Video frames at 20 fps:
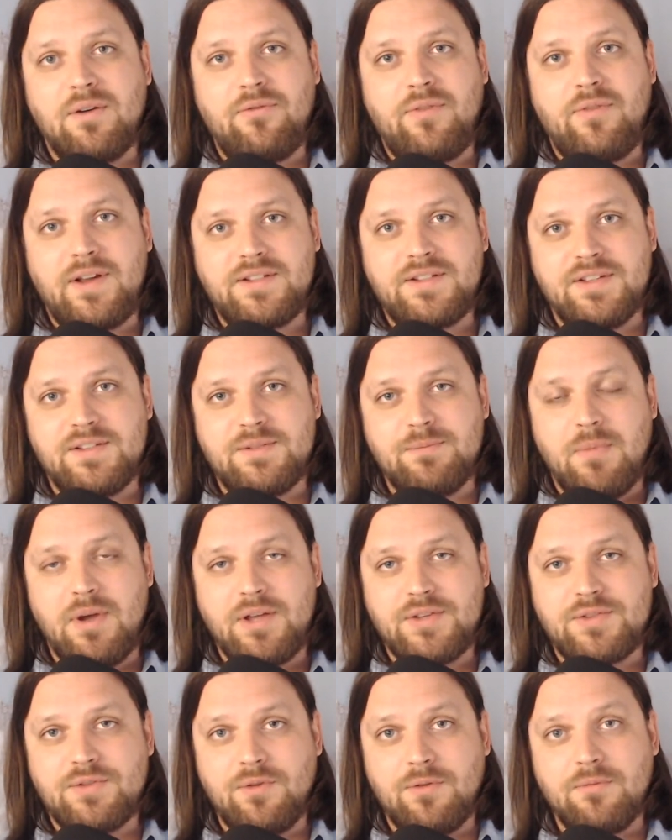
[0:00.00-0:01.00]
flexed its
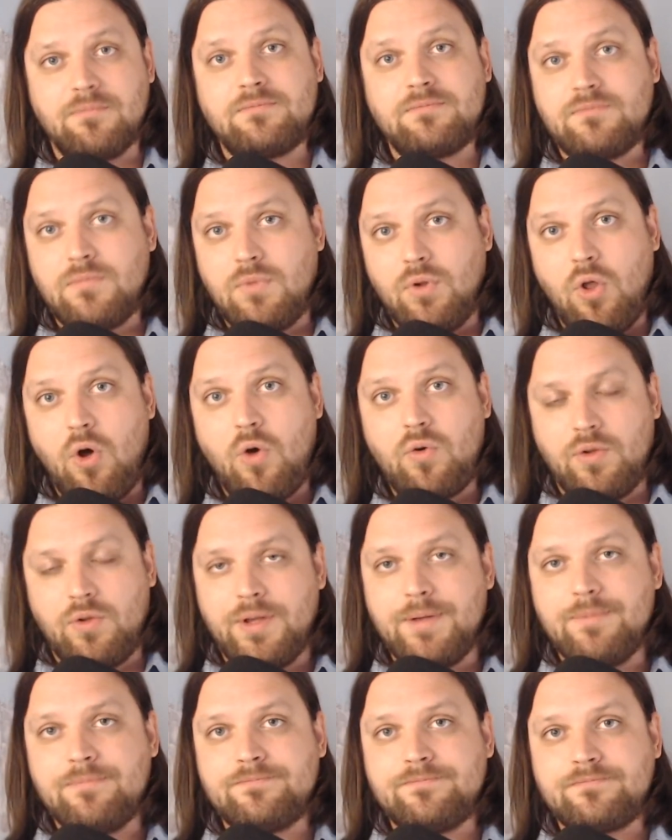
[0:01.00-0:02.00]
muscle locally